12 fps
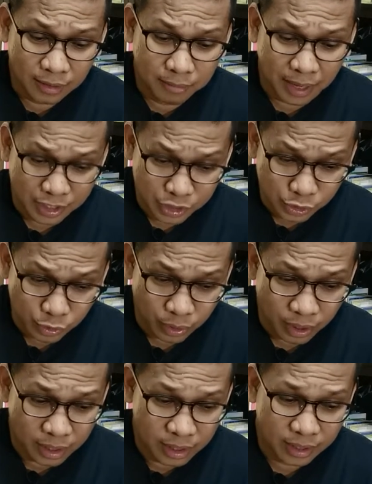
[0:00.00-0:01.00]
make
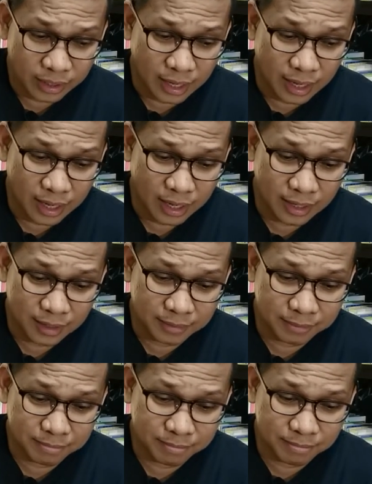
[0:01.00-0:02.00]
sure
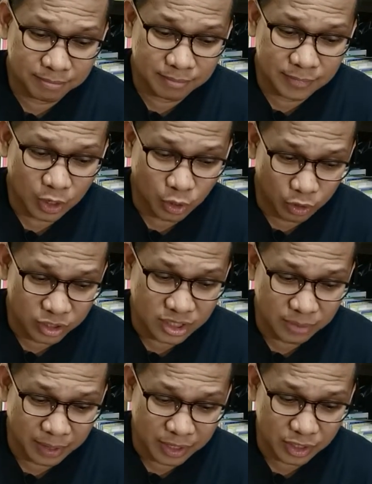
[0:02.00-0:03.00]
na the
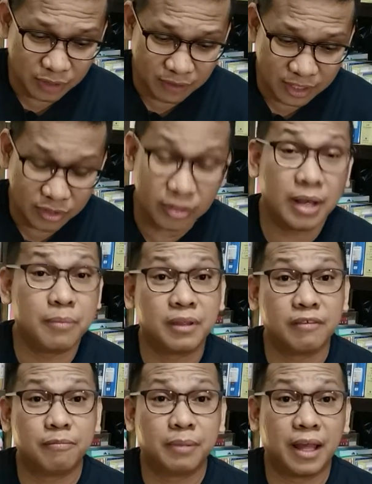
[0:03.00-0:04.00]
consummation of this
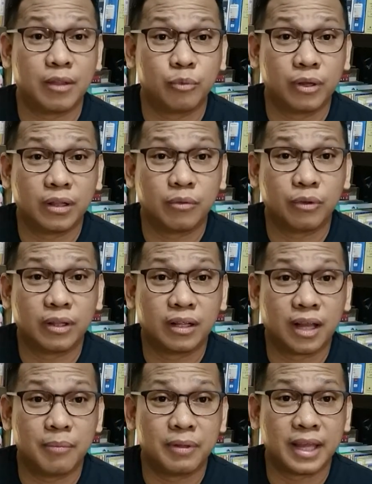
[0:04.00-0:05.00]
redemptive plan will
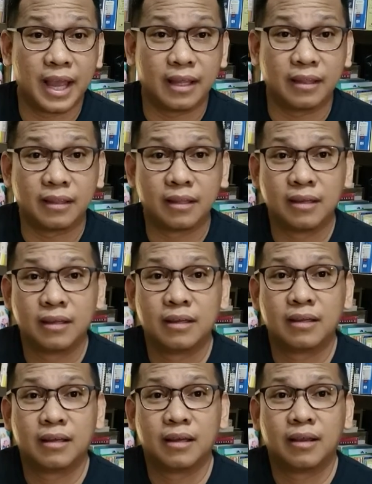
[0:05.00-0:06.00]
come at hand,
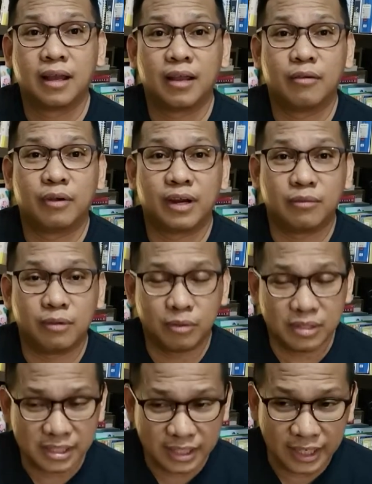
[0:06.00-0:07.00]
wherein we
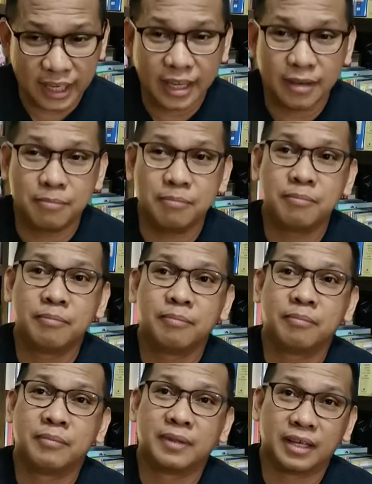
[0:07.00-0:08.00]
will see him
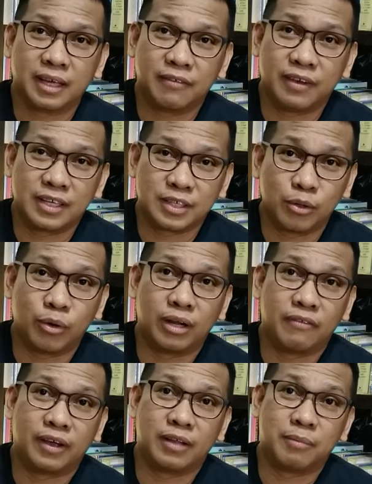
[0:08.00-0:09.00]
giving us
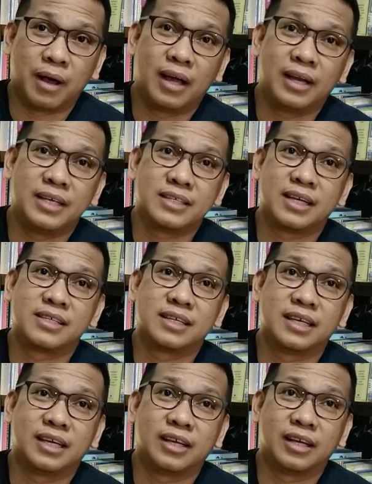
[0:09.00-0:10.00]
glorified bodies as
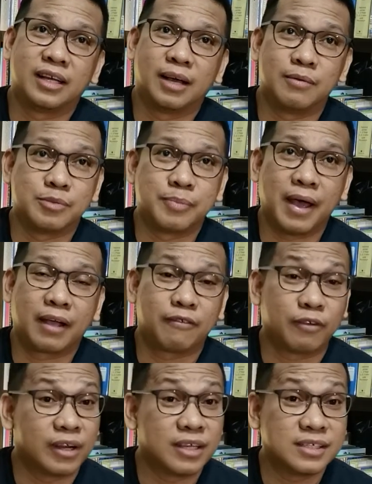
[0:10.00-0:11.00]
he comes back
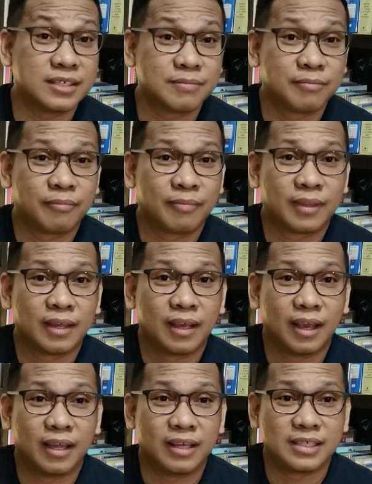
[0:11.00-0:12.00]
for us
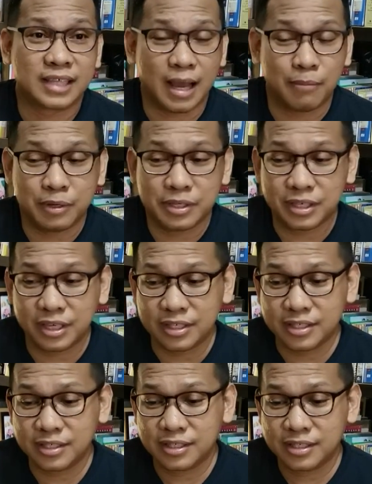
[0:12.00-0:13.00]
and
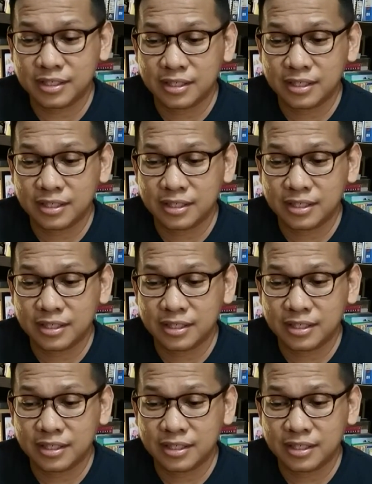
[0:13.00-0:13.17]
establishes